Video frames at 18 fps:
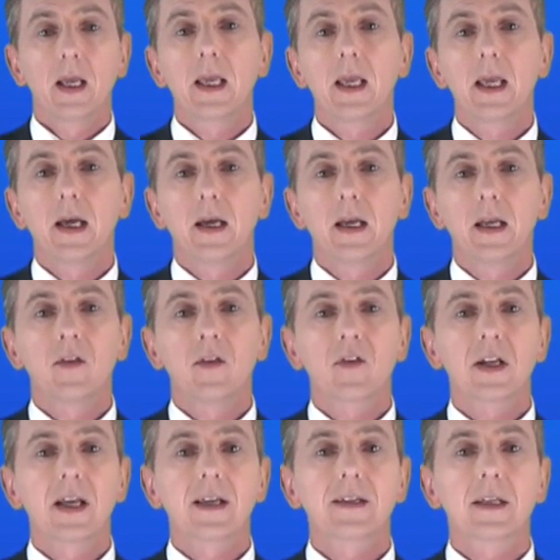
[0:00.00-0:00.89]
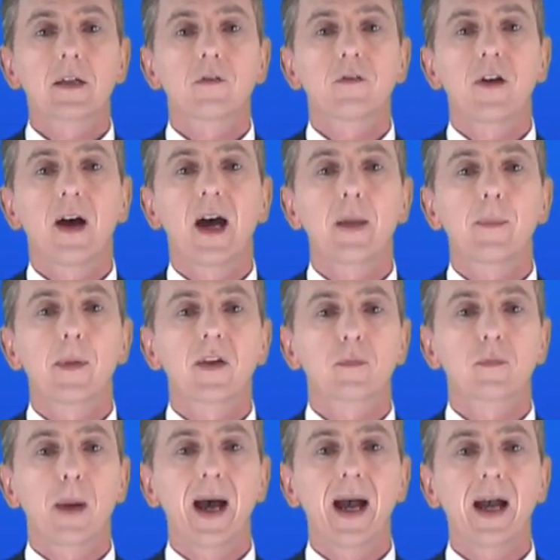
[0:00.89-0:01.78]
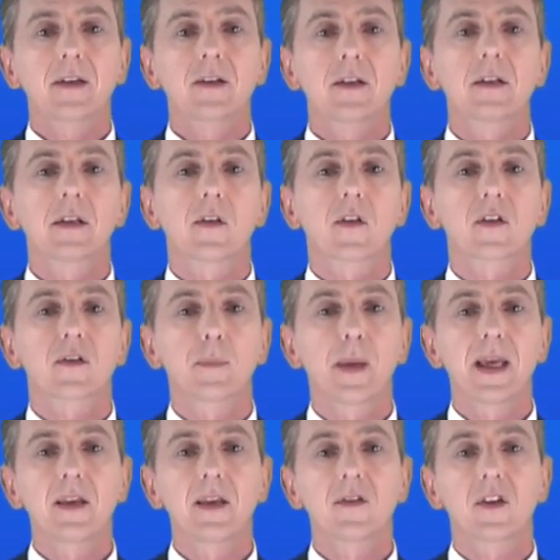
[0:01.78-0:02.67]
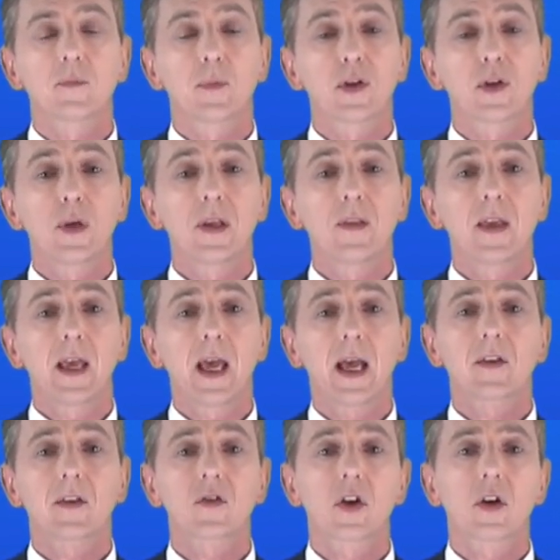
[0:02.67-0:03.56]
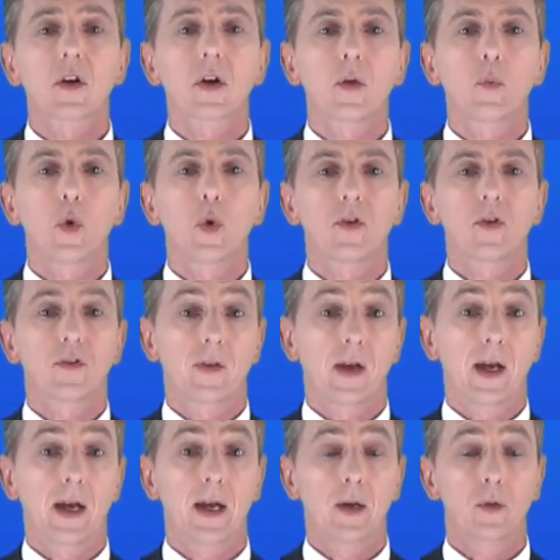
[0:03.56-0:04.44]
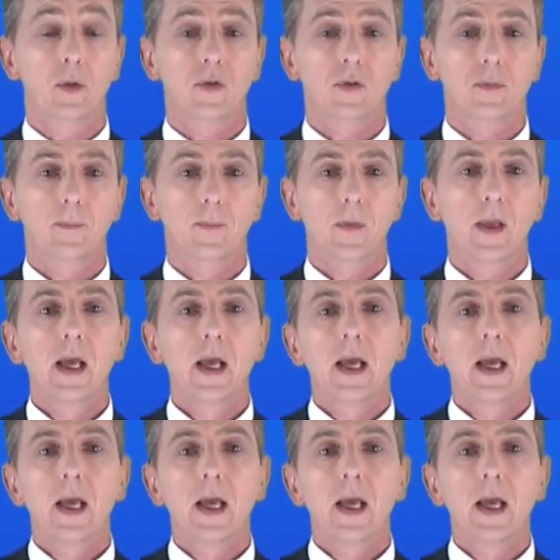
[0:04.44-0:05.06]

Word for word: Here, insulating fibre is packed into the spaces between the external walls of a house.